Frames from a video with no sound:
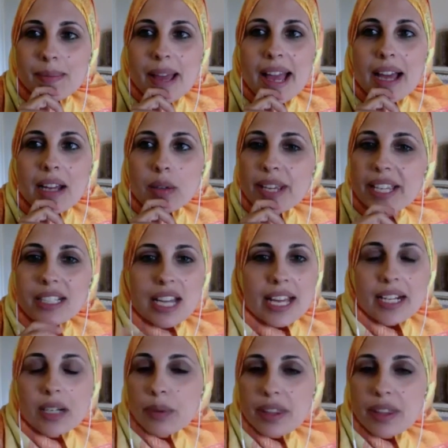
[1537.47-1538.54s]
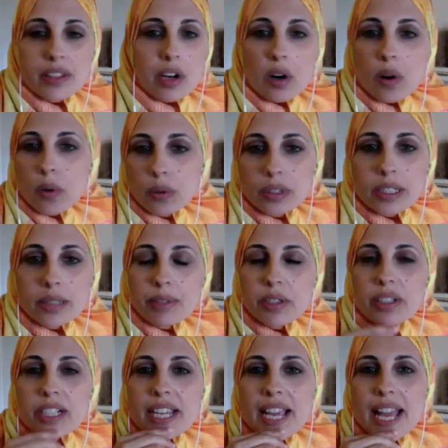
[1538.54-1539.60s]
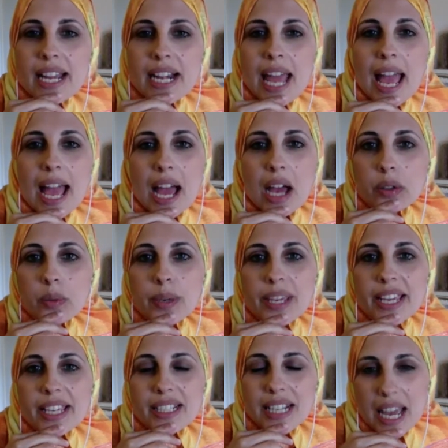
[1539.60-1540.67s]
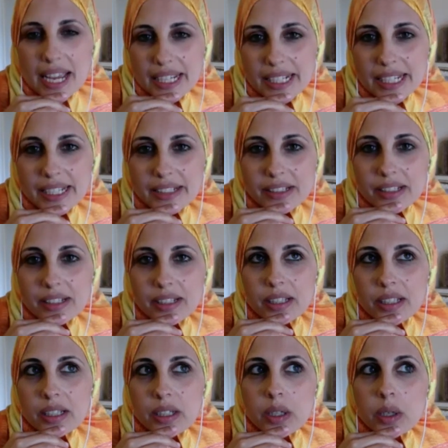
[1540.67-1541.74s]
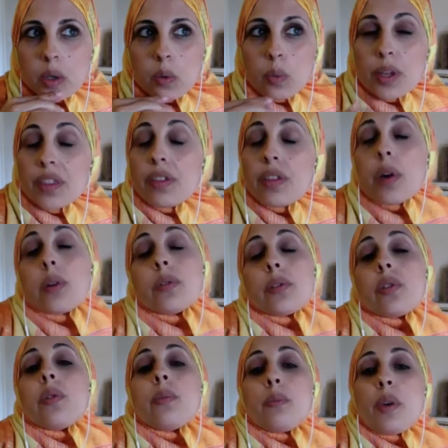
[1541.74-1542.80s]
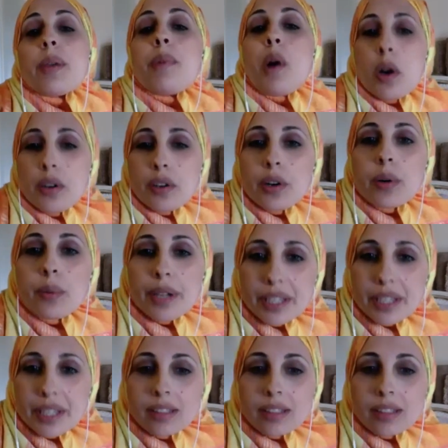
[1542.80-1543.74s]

How do we ignite it within our own community? And how do we ignite it with those whom we partner with?